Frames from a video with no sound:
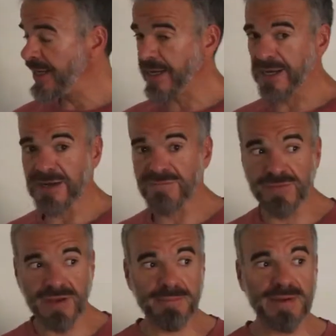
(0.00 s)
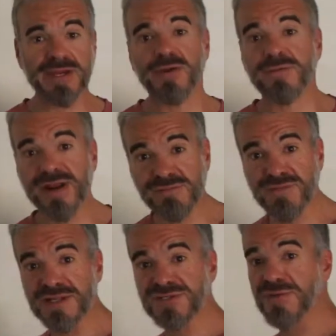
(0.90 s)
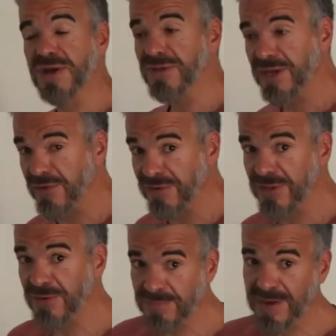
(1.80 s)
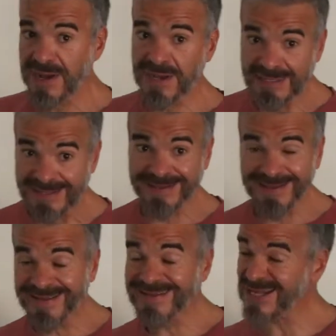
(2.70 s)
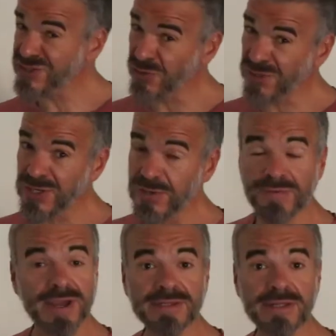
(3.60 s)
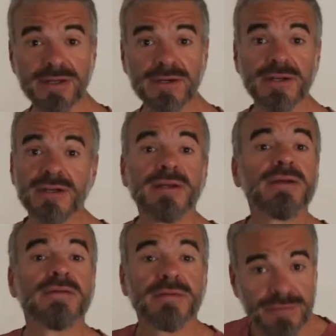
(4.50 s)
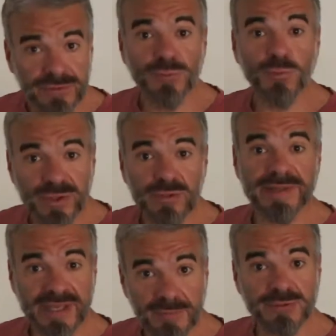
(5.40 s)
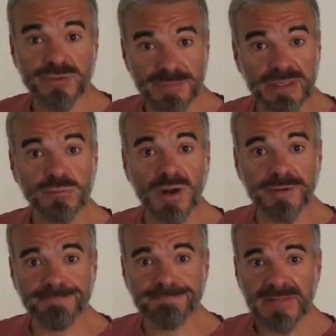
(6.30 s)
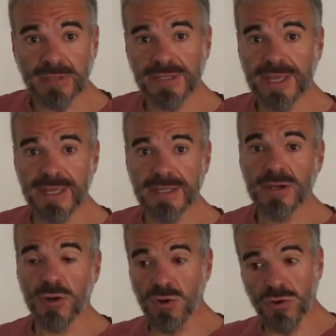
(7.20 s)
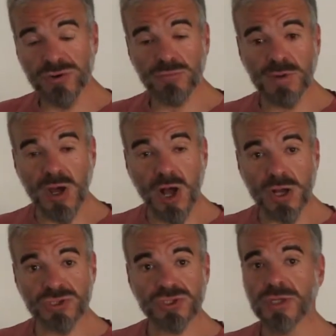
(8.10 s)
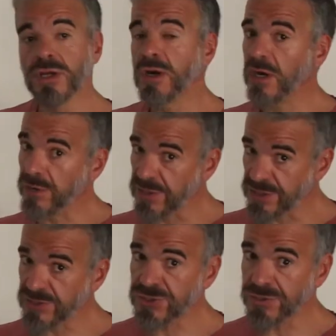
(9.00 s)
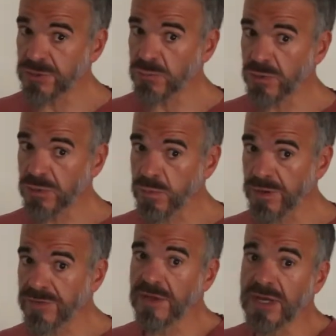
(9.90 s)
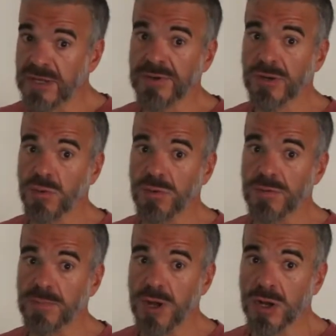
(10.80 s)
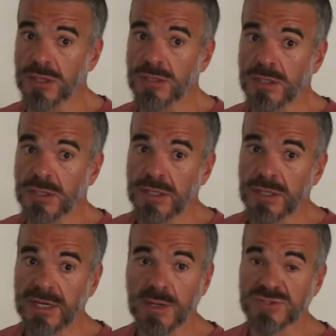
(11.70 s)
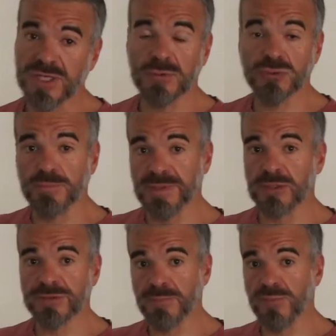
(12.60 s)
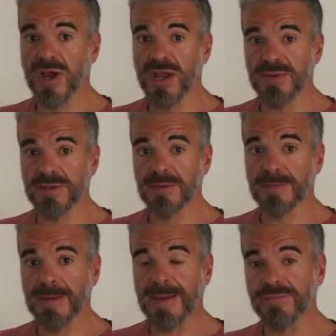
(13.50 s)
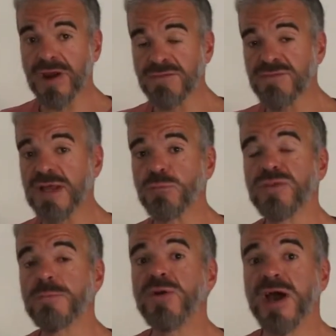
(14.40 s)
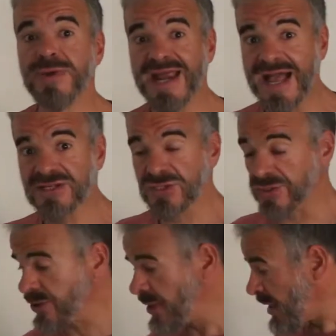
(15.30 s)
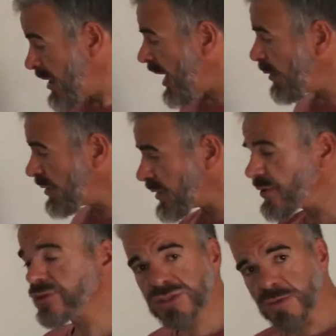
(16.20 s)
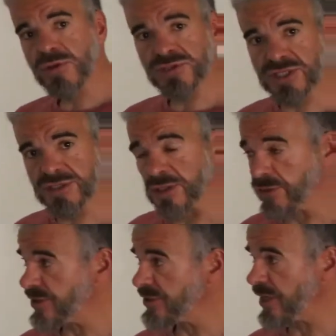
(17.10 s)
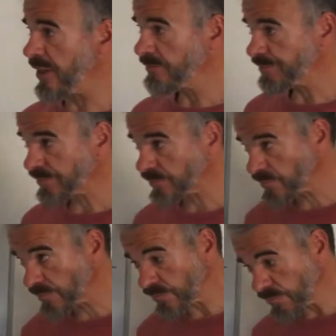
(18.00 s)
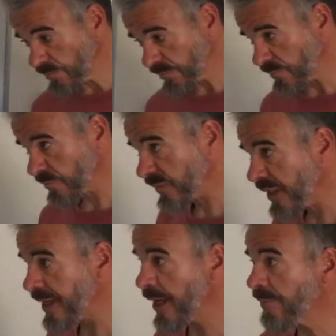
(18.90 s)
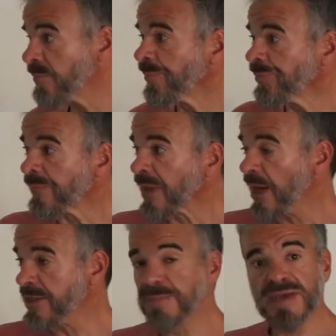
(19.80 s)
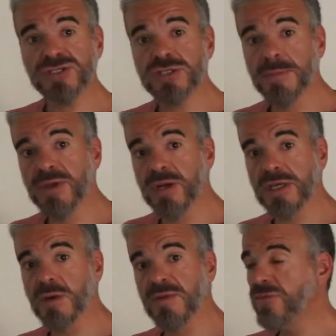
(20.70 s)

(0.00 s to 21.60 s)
and if you have plenty of granny flats around the area that you're buying, that's your cue right there. You will be able to build one, okay? Corner blocks are easier to work with. I live in a corner block, and I was able to build a granny flat with a private access. I will go into some of those details in a sec. Now, I did mention that we're going to cover